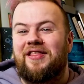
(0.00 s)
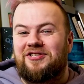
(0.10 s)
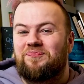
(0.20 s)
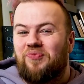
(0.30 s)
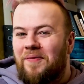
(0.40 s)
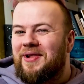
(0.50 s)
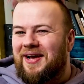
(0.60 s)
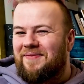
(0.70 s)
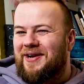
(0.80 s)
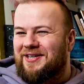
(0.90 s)
think this is probably
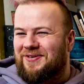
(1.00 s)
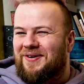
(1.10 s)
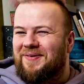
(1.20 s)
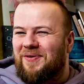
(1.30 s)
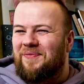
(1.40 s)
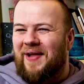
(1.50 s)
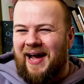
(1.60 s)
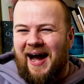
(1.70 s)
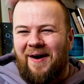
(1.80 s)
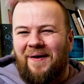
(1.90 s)
going to be a draw, but we'll play
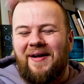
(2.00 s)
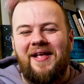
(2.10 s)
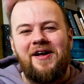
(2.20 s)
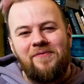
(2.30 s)
it out.